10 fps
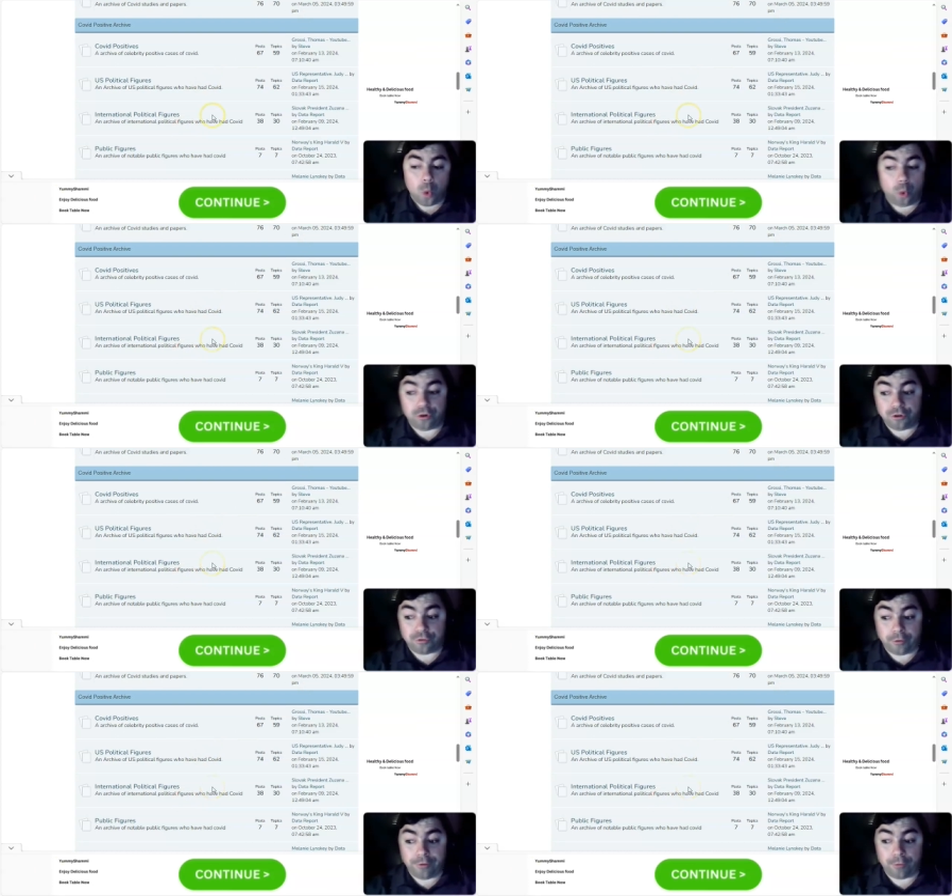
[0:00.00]
which is
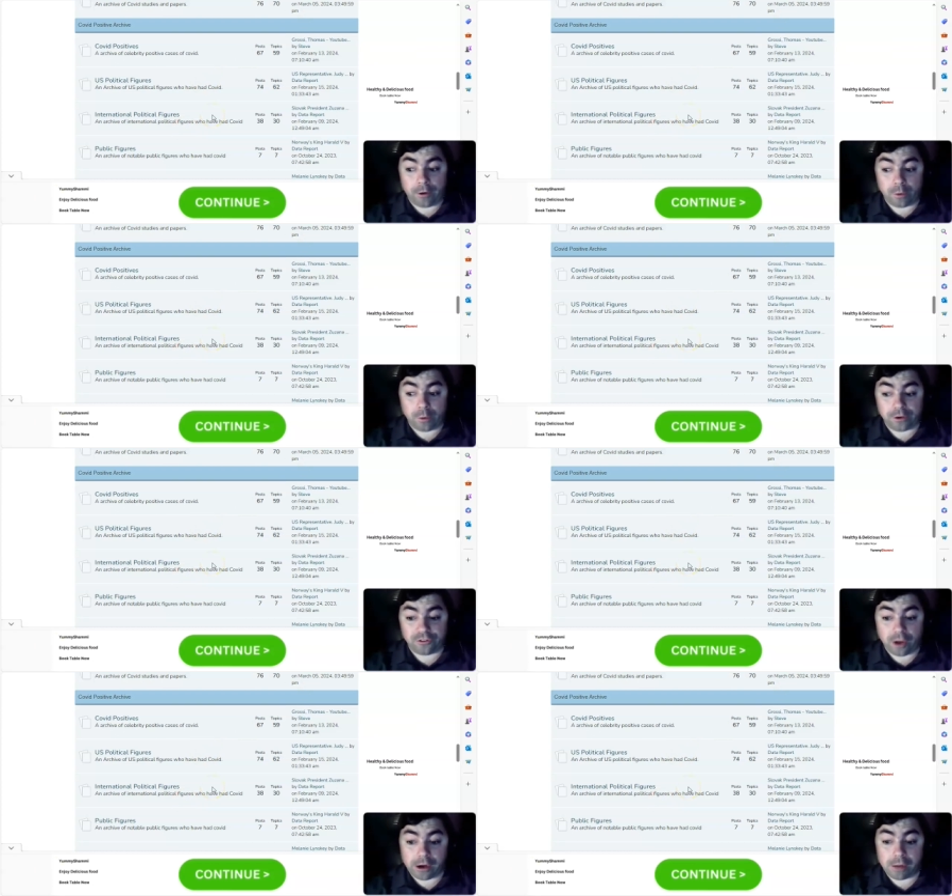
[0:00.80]
free for anyone to
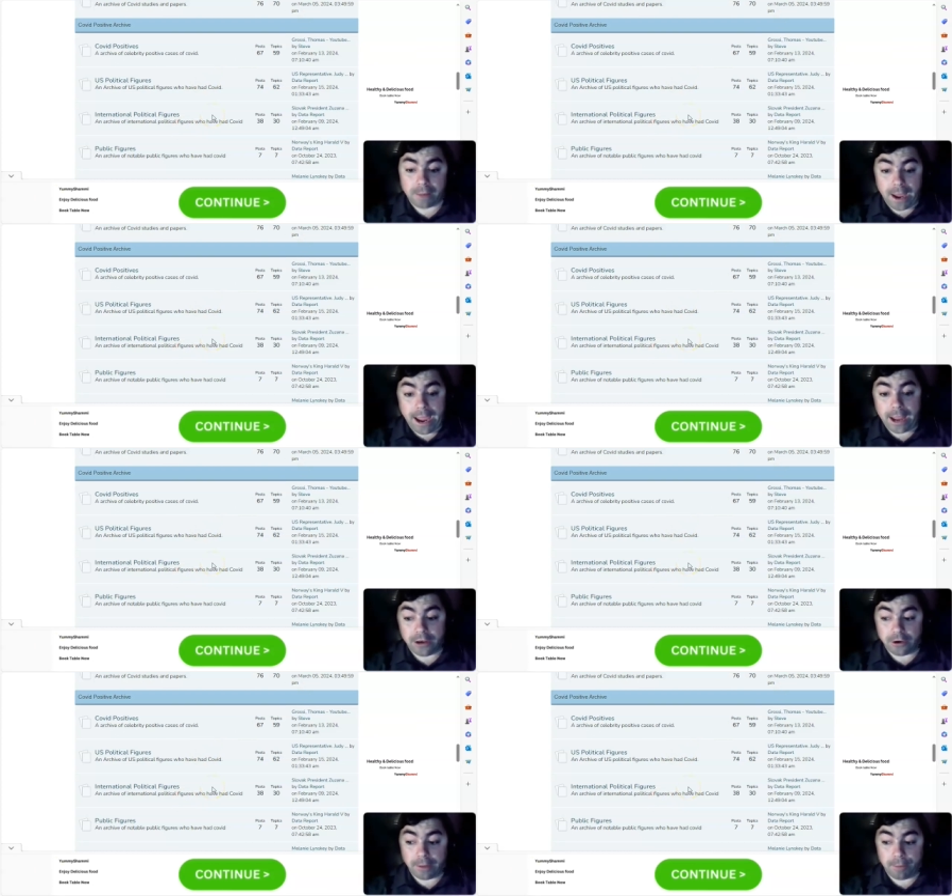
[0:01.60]
sign up, and
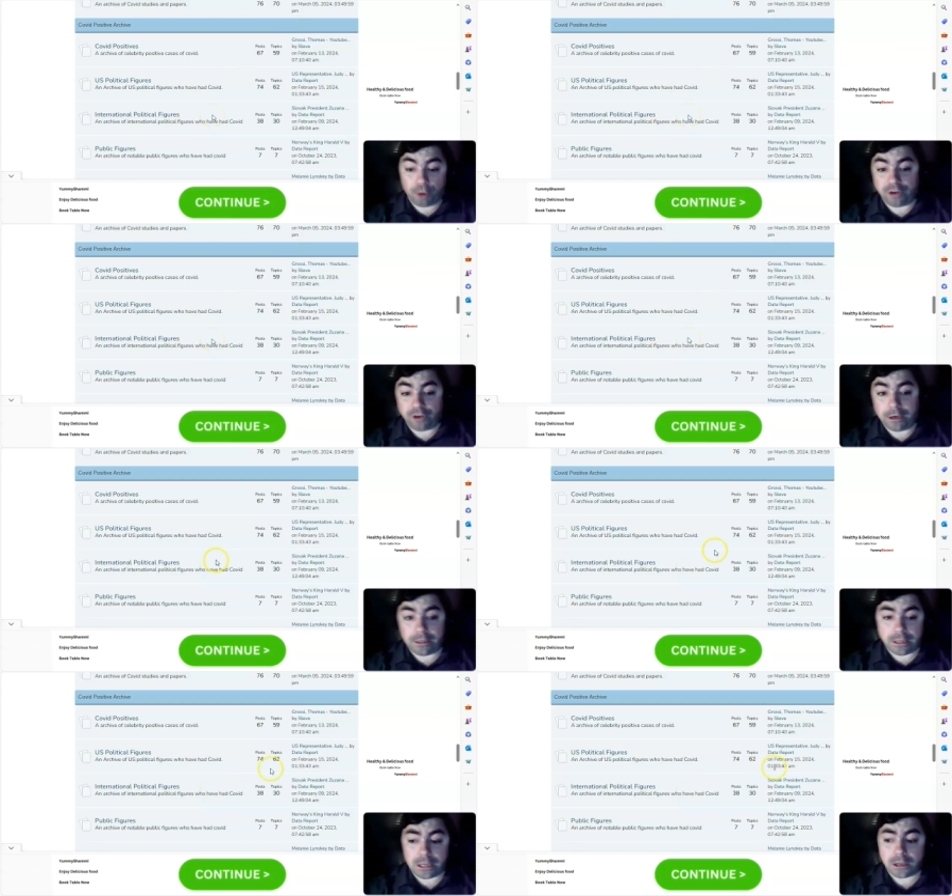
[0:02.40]
you can post
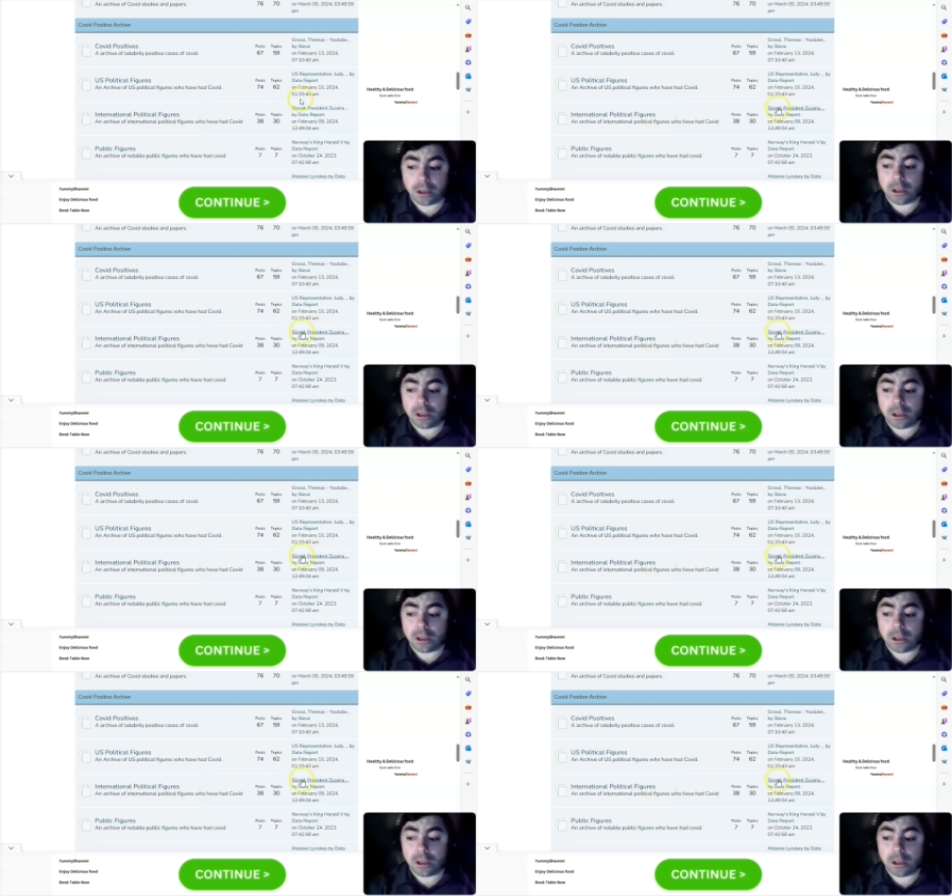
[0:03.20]
anything